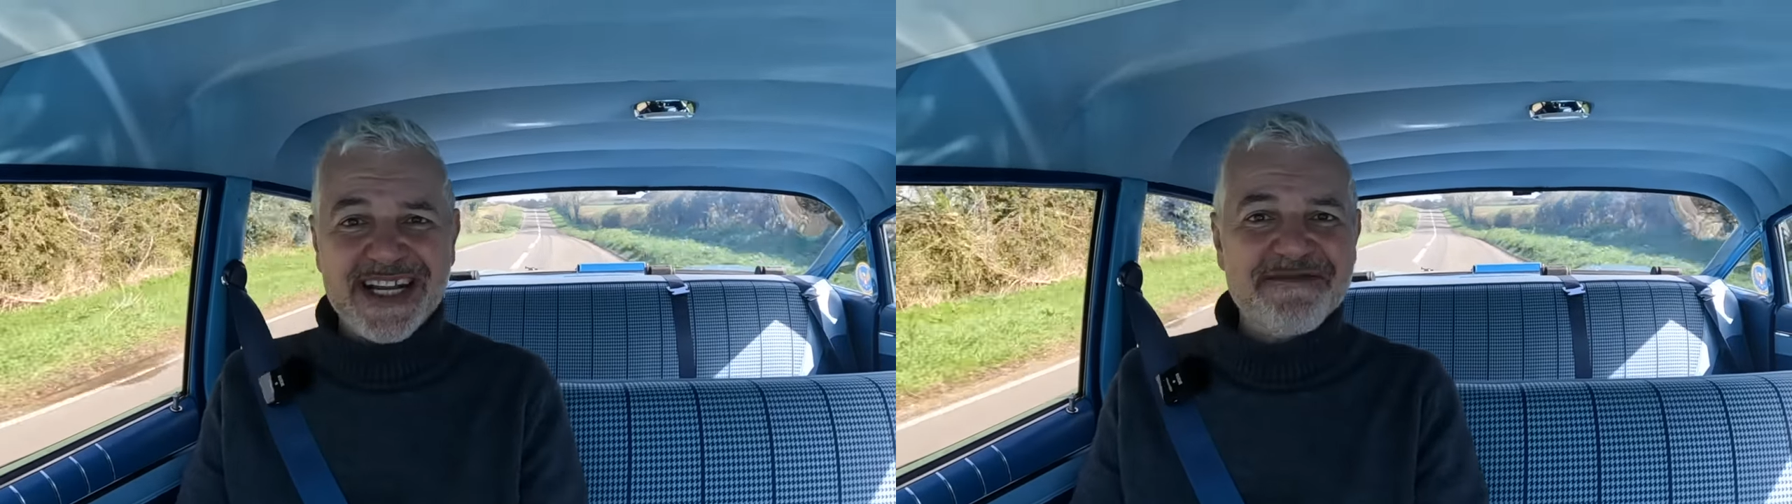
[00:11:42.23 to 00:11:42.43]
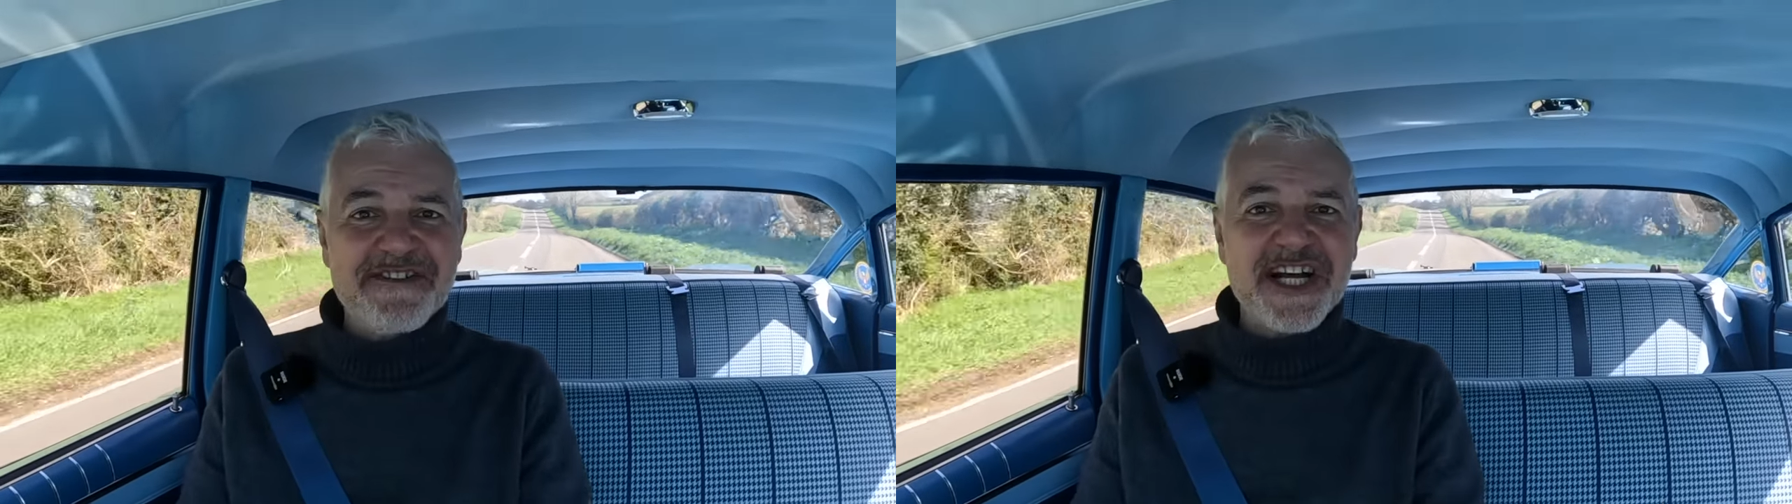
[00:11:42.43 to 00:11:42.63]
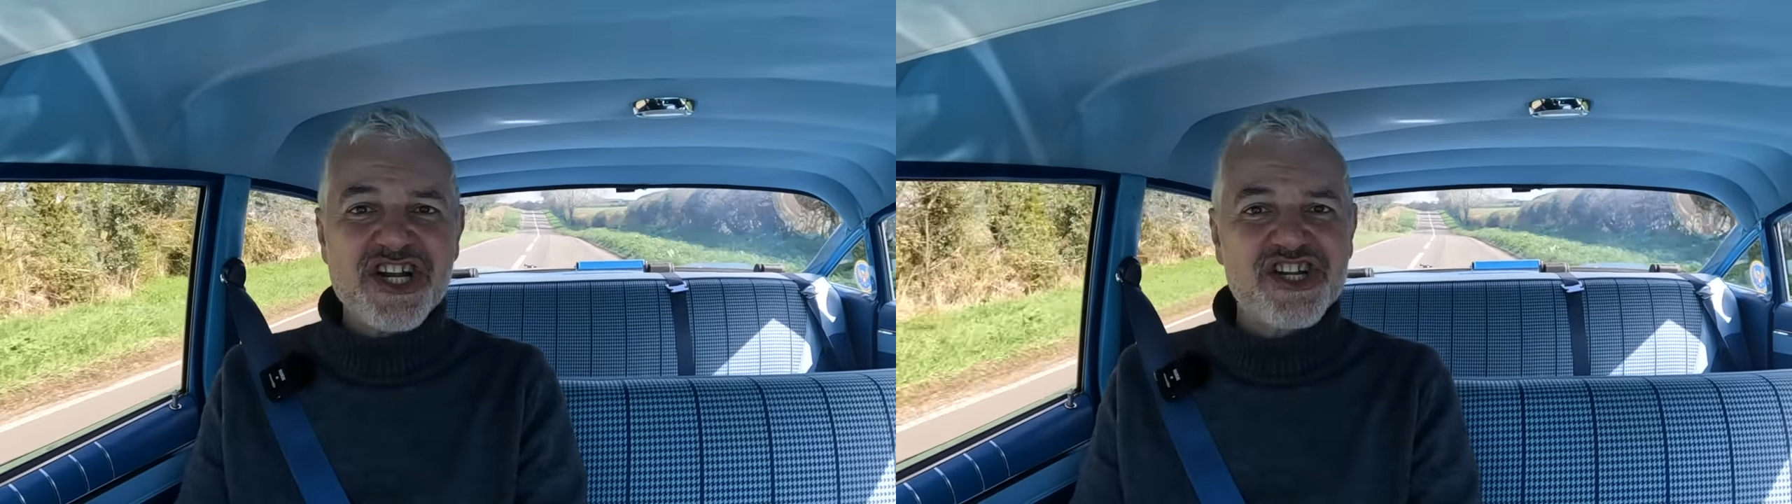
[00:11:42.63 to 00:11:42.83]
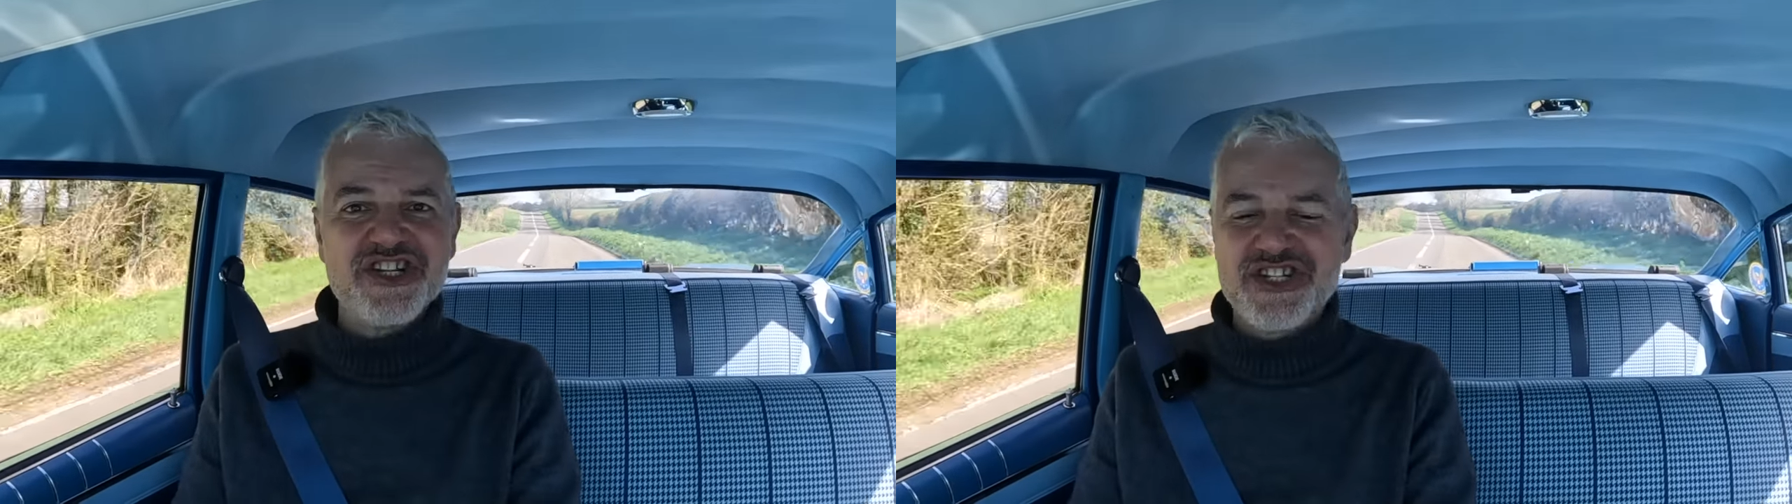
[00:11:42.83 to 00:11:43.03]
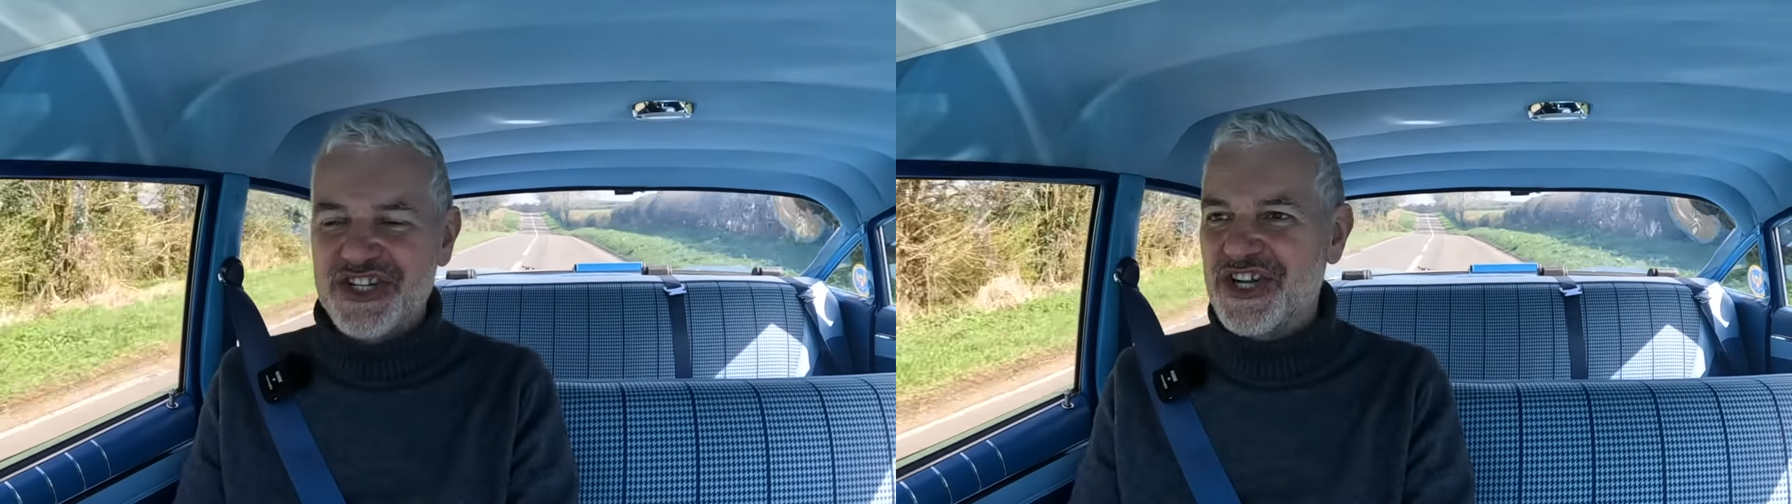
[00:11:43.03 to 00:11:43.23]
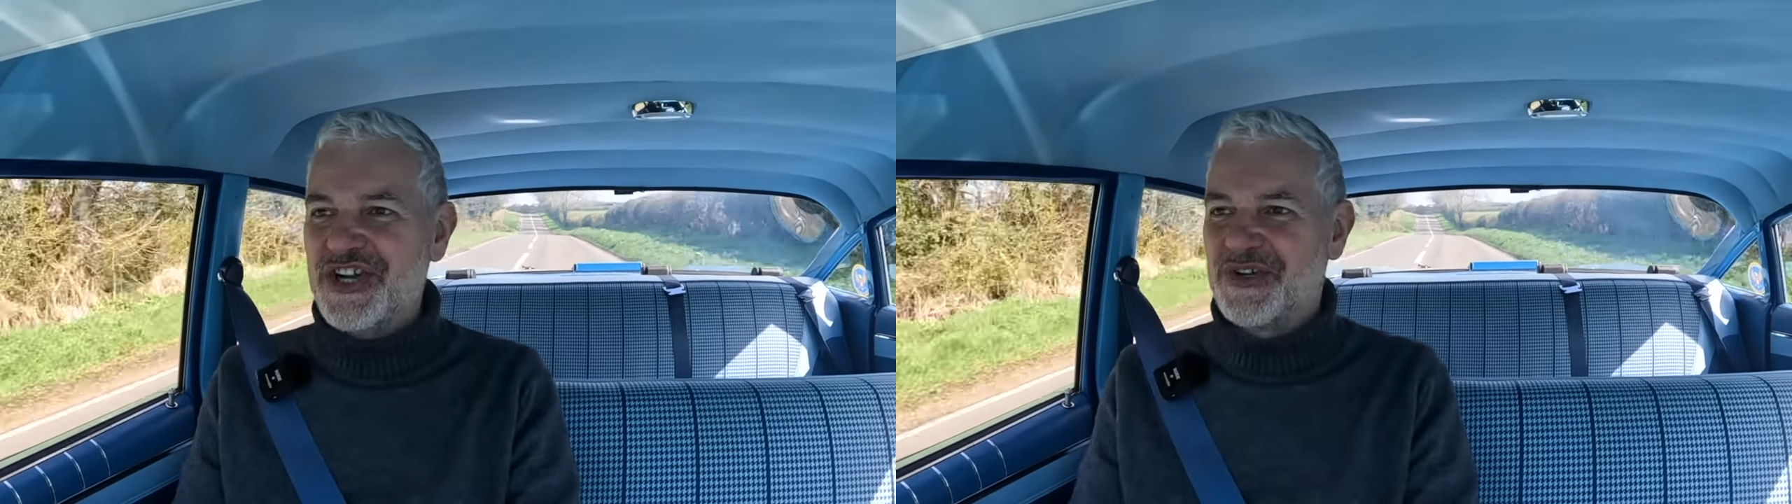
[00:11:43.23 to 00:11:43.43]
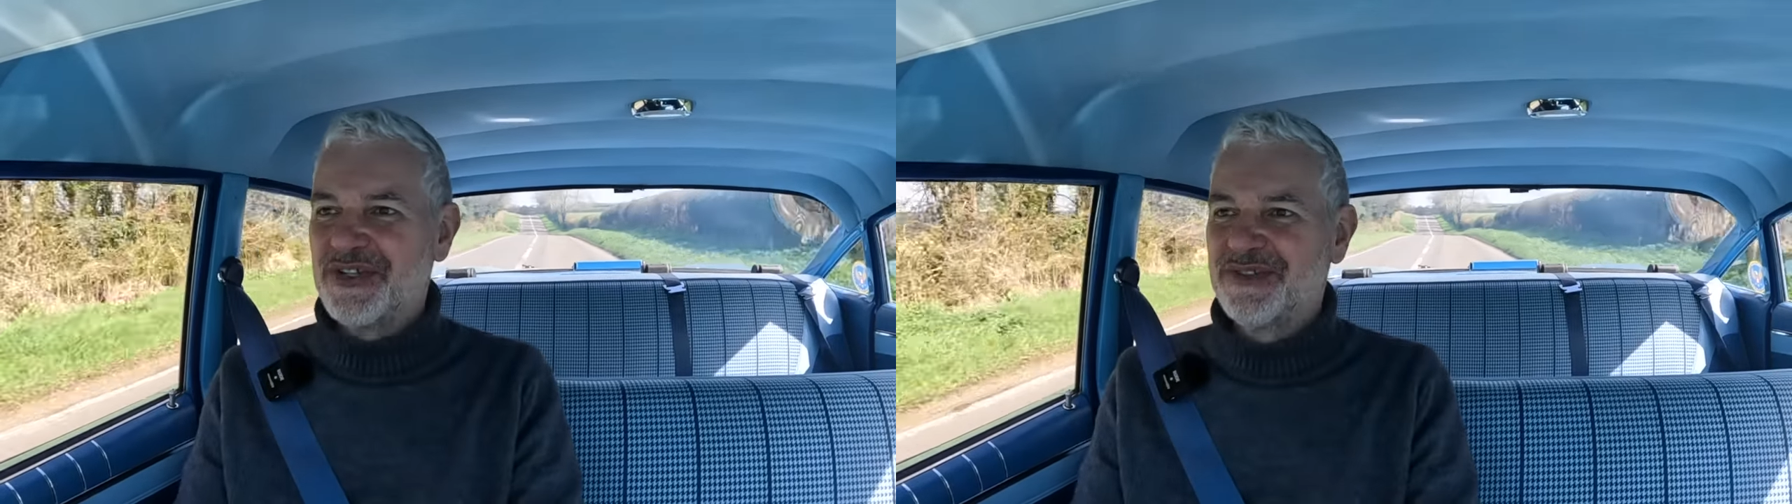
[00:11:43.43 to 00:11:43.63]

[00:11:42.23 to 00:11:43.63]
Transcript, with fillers: conversion to do.